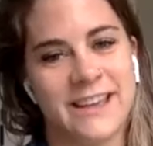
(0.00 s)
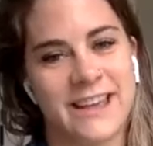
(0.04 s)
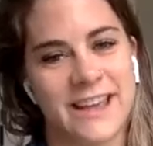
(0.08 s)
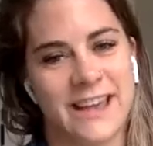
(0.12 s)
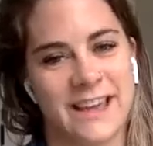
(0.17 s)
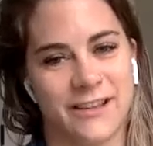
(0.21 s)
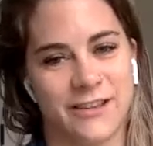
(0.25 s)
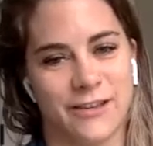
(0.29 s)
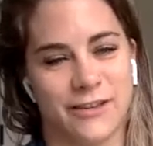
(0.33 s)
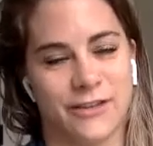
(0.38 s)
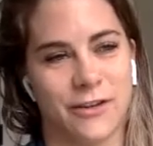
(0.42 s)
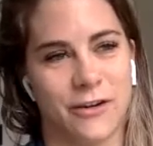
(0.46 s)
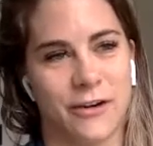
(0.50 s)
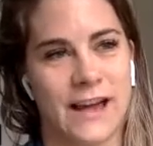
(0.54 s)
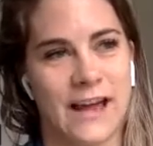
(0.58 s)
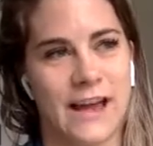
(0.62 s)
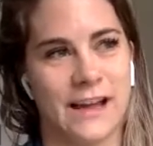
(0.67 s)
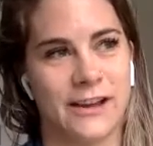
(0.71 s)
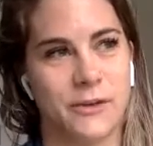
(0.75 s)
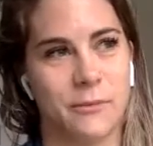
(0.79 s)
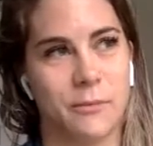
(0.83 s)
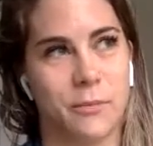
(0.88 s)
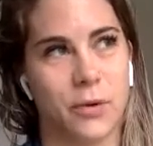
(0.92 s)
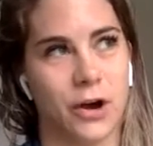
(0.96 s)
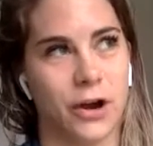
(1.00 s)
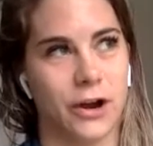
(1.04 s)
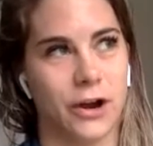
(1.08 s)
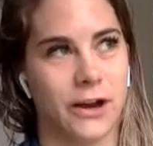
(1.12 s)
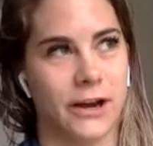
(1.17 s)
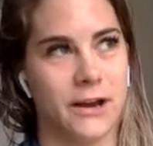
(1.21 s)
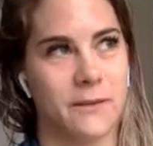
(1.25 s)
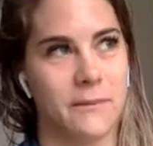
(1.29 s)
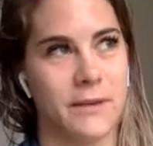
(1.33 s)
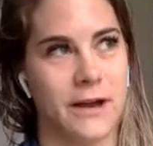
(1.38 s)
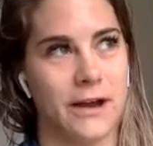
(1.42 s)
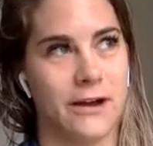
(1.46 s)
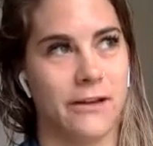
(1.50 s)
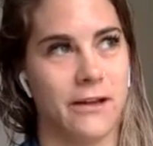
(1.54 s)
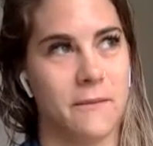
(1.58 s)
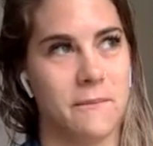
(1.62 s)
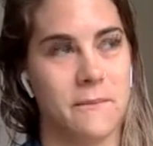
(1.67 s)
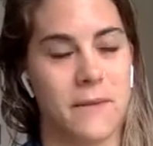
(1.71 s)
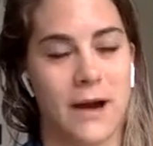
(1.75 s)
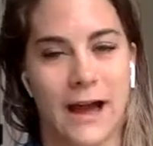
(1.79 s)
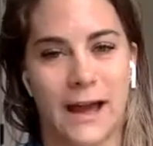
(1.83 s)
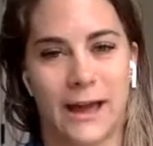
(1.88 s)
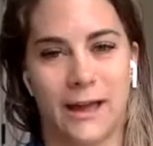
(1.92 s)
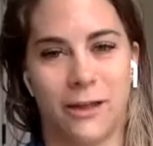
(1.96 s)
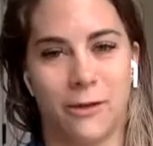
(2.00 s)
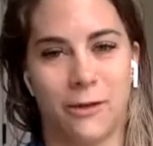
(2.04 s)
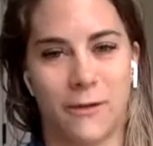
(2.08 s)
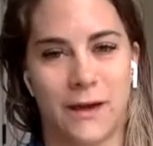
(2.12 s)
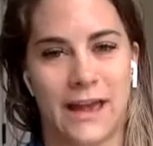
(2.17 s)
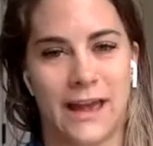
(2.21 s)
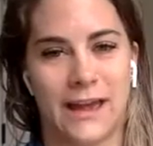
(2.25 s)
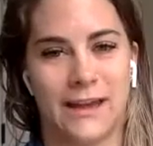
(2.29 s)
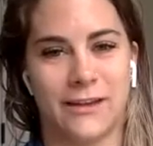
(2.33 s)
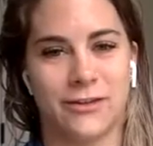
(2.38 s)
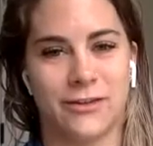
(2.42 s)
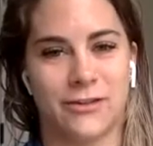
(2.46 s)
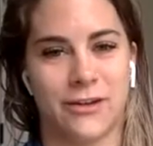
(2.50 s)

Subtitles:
And so I had to park about a mile away.